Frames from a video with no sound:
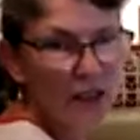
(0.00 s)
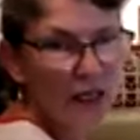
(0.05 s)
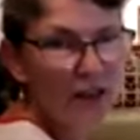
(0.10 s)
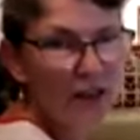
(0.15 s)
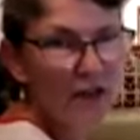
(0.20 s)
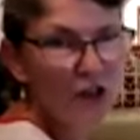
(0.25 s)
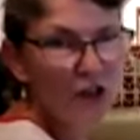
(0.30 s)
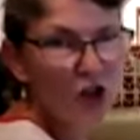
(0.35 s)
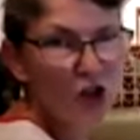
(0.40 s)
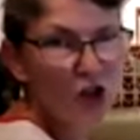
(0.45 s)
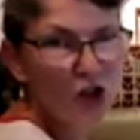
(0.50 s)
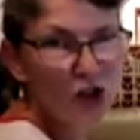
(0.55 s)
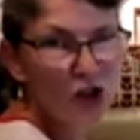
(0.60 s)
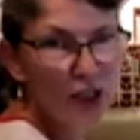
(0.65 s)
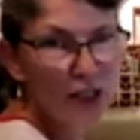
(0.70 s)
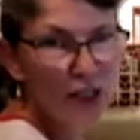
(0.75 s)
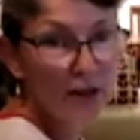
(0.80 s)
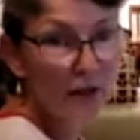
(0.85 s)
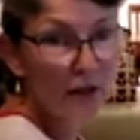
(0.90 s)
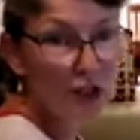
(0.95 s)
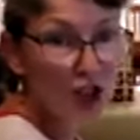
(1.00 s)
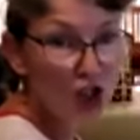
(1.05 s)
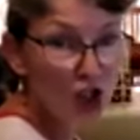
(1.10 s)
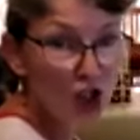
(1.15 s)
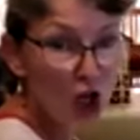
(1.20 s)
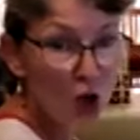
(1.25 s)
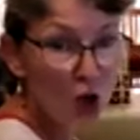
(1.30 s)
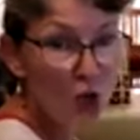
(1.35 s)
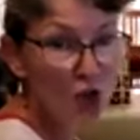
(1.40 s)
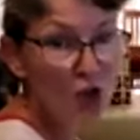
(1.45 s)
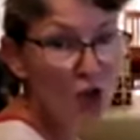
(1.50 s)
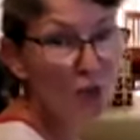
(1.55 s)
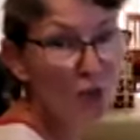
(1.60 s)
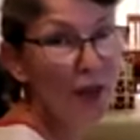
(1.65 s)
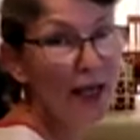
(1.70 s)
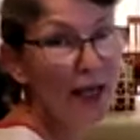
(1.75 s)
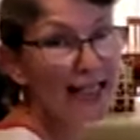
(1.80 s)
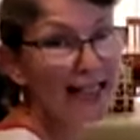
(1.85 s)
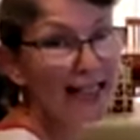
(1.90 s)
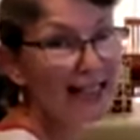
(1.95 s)
And the alternative is no
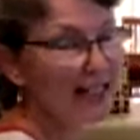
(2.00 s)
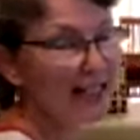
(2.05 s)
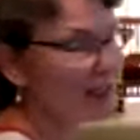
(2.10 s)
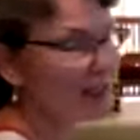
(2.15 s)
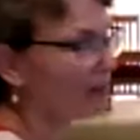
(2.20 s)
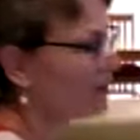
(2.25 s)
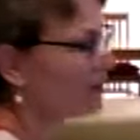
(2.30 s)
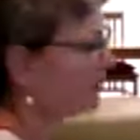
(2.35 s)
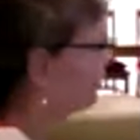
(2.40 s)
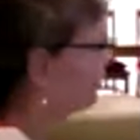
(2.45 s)
spacer.